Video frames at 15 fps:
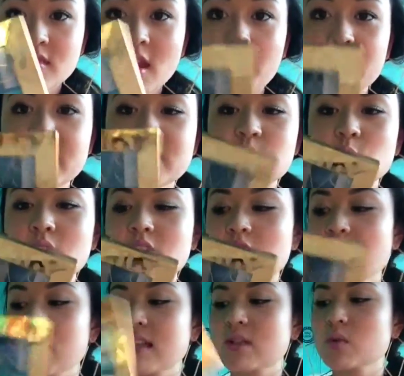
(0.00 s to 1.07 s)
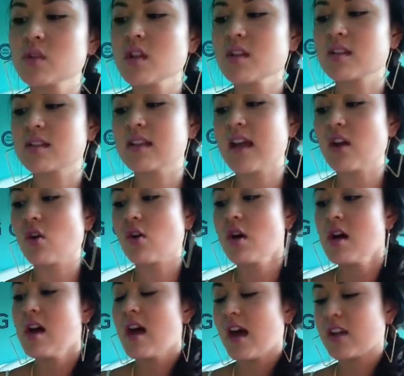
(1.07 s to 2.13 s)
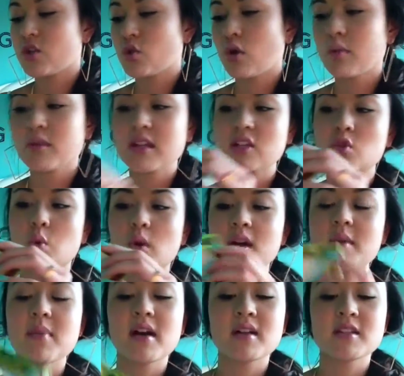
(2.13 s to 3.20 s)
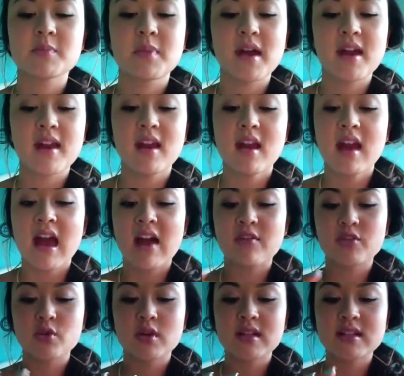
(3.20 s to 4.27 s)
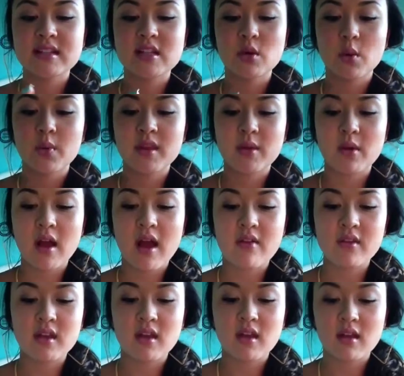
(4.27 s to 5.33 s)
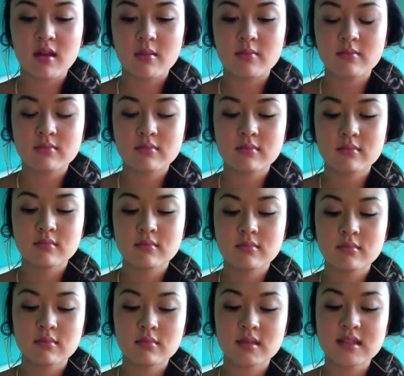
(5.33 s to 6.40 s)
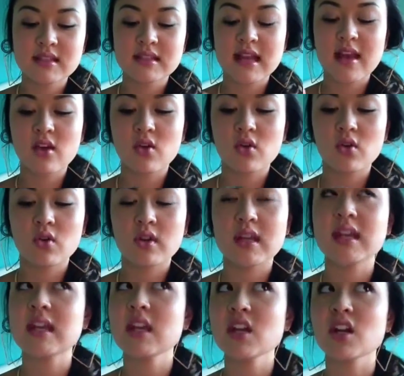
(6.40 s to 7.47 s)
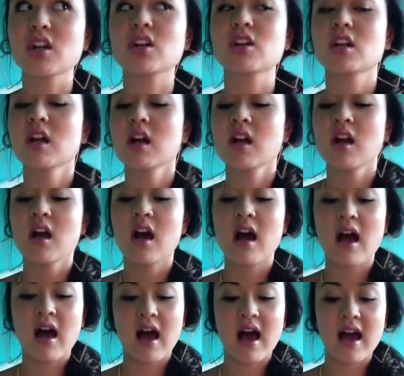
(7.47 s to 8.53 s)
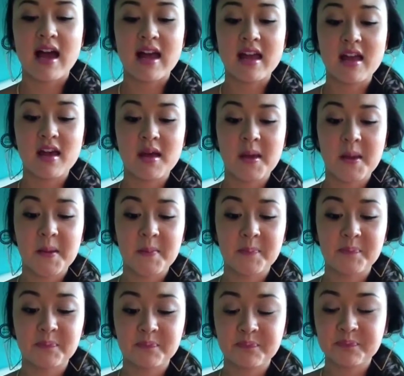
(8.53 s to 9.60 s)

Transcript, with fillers: but this is really good. This was on sale. It's normally 20 bucks, but at Victoria's Secret when they were having a sale here, I um